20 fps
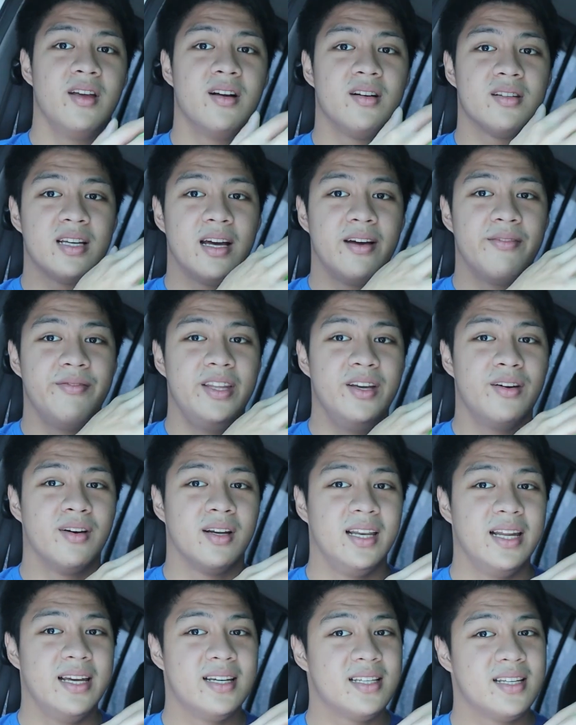You also have
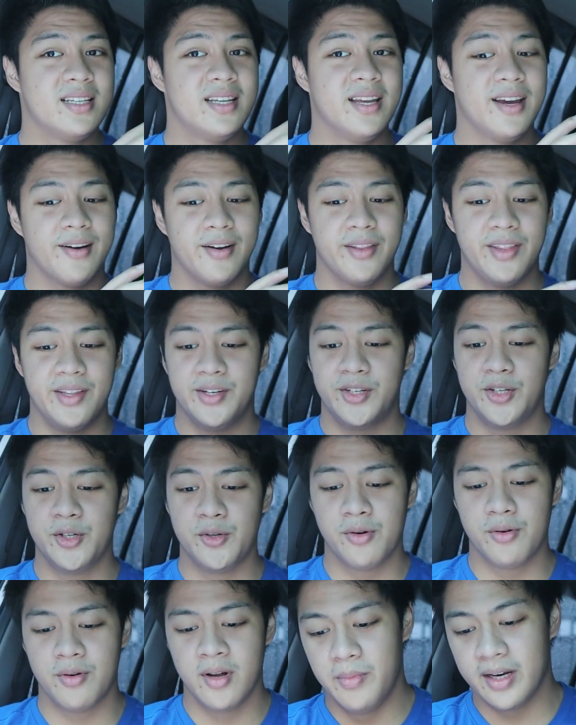neon laces here on the
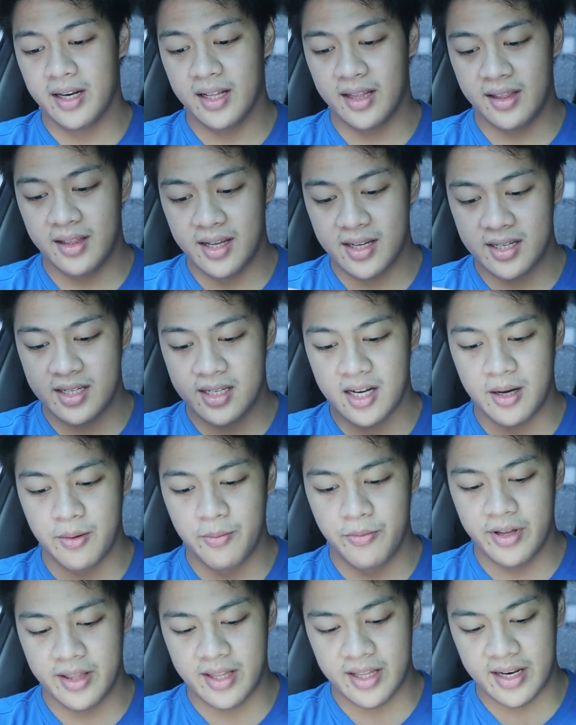shoe, but it does
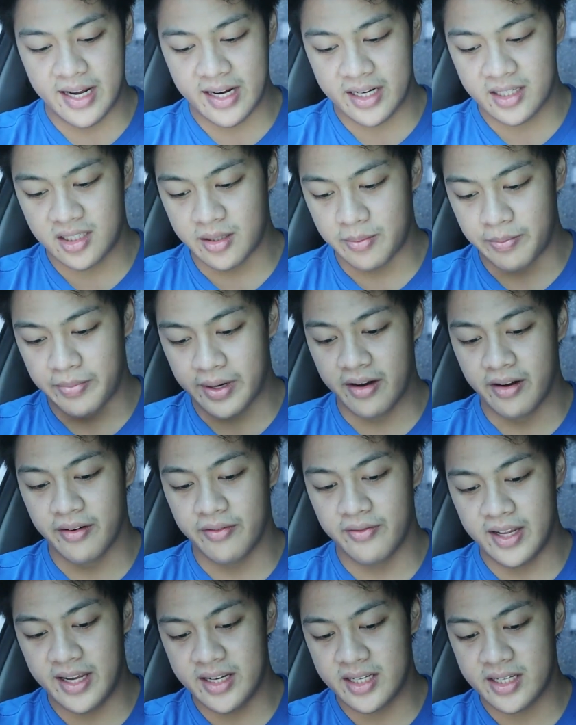come with an extra pair
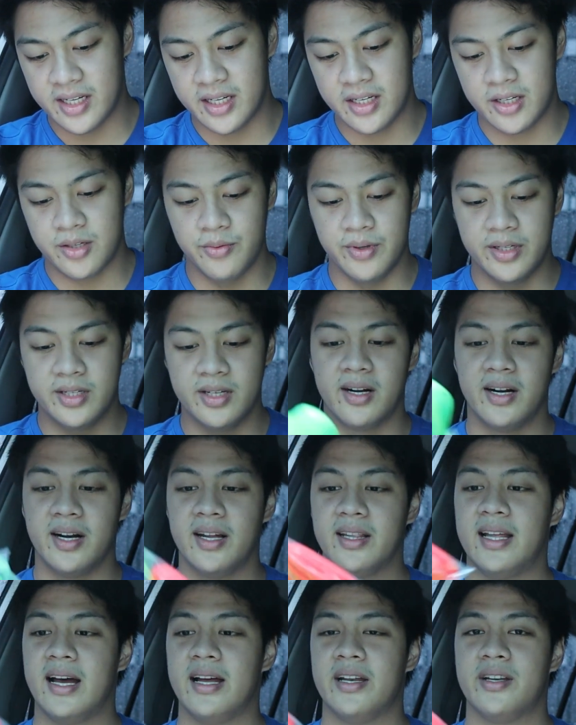of laces which are
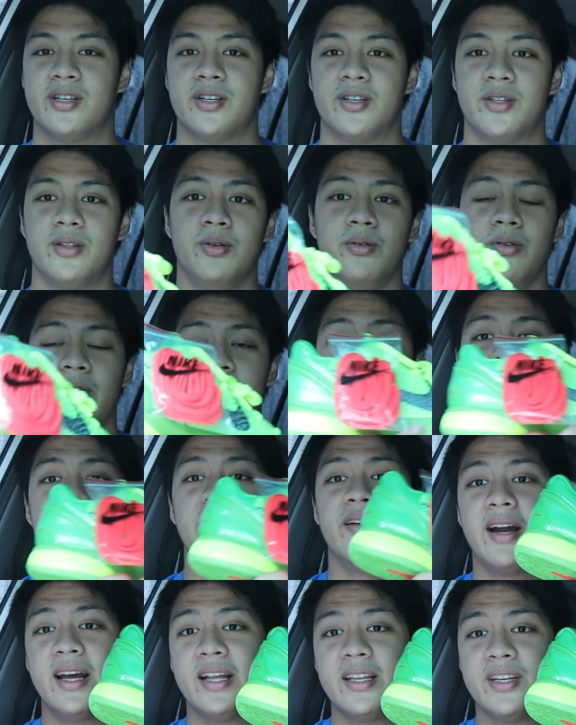attached to the
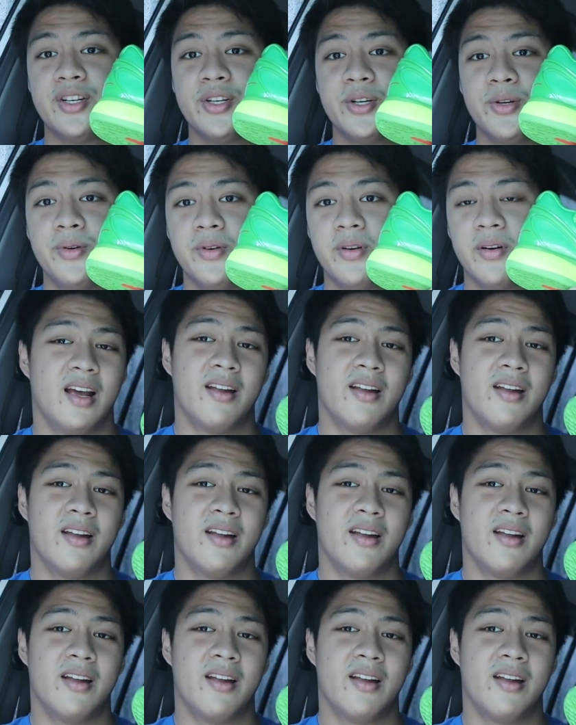right shoe.